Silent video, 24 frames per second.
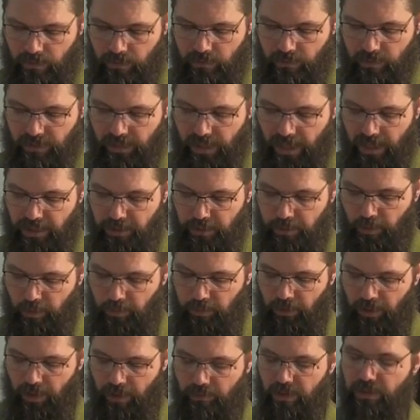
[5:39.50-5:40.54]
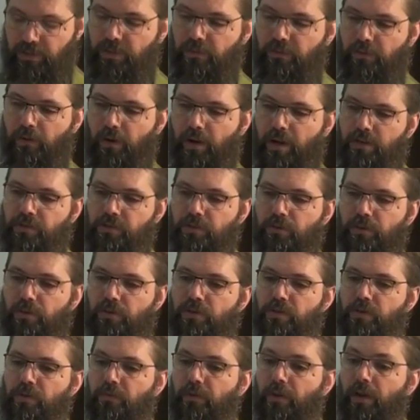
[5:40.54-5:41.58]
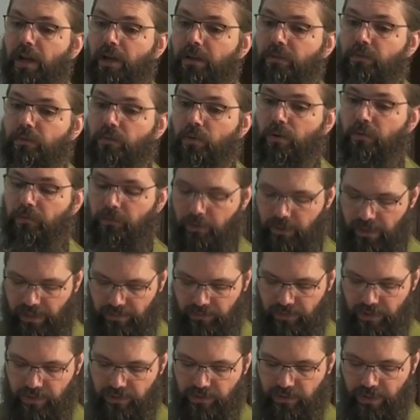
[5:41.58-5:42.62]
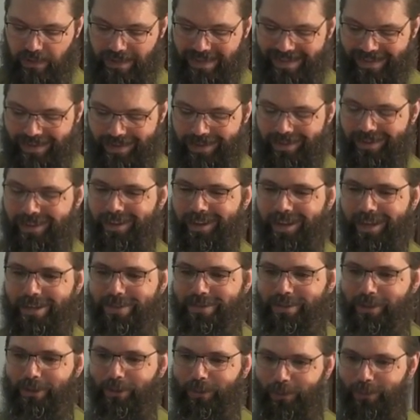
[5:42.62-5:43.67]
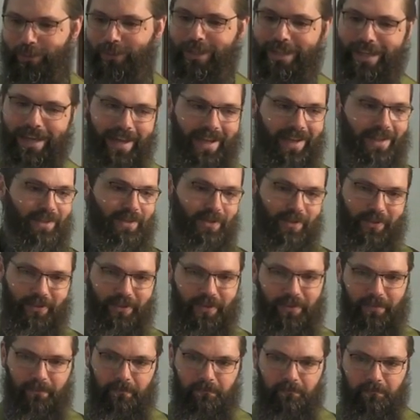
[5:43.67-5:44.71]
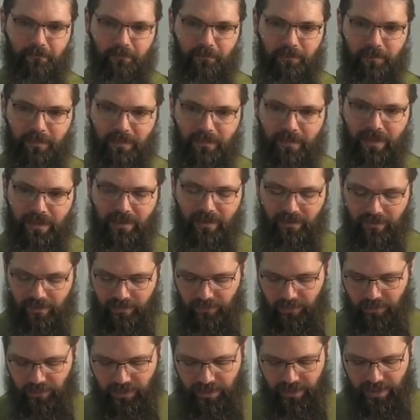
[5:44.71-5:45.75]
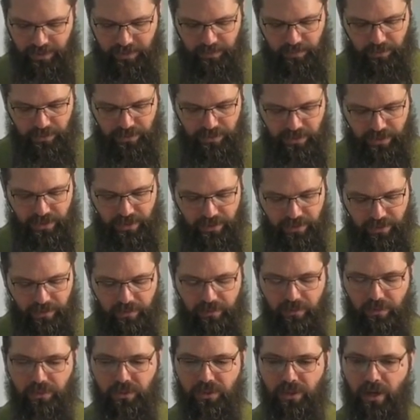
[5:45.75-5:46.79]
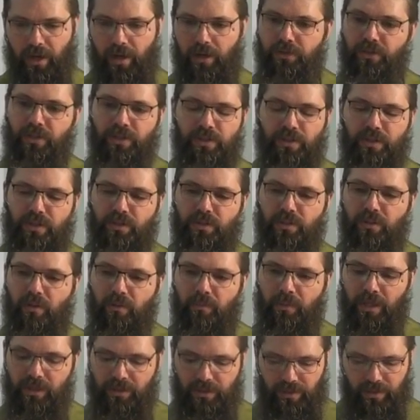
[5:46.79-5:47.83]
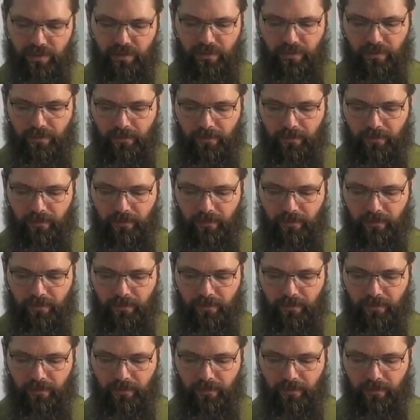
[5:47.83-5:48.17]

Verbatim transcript: The gospel promise of Christ crucified for forgiveness is the only answer for the desperate sinner whose conscience is tormented,